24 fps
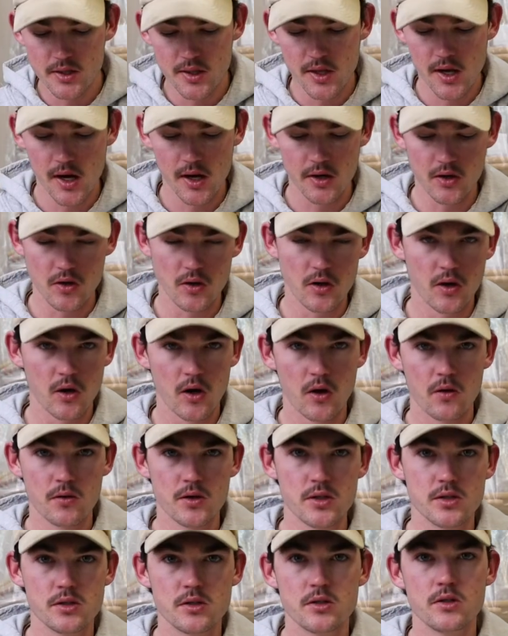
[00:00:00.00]
there, you can
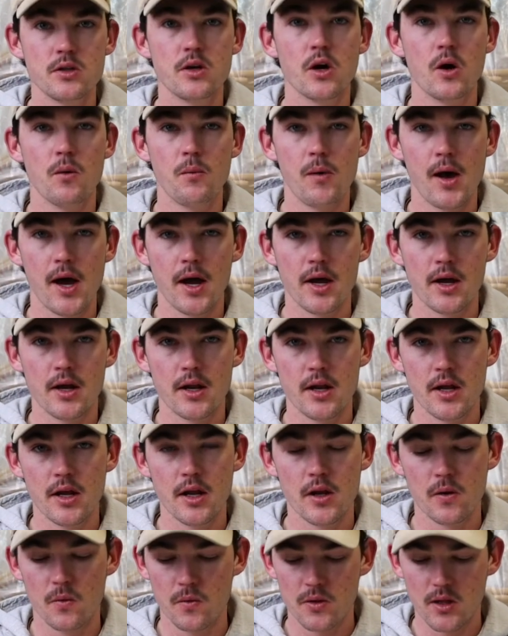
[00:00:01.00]
always go back and
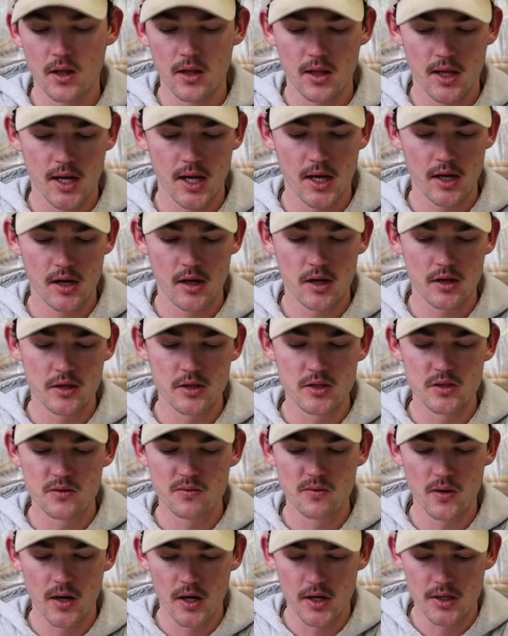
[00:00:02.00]
hit it with the lighter, just
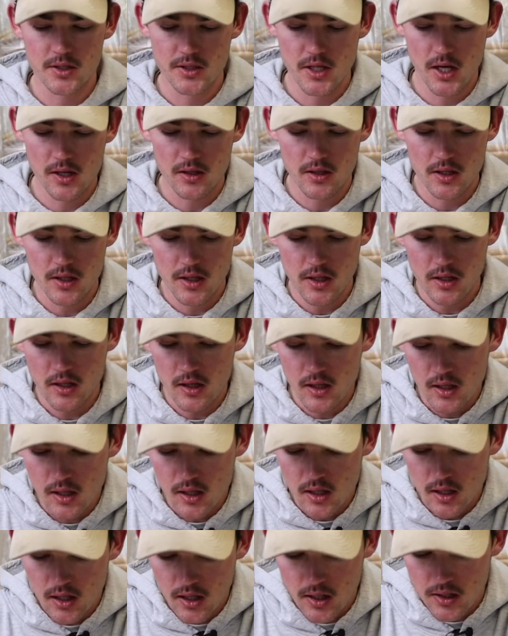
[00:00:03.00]
very gently,
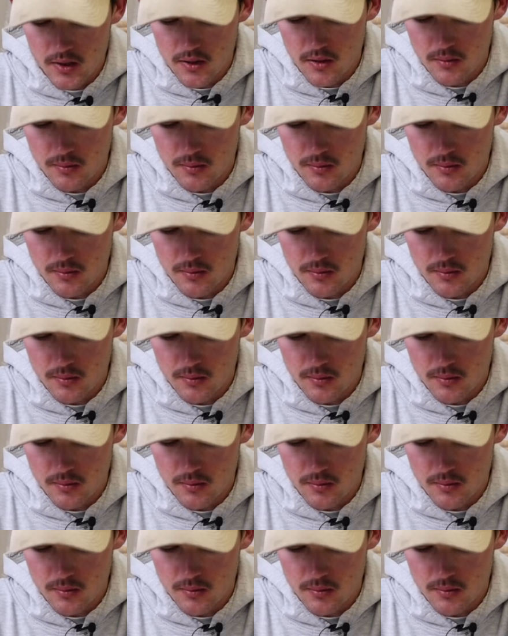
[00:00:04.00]
and they'll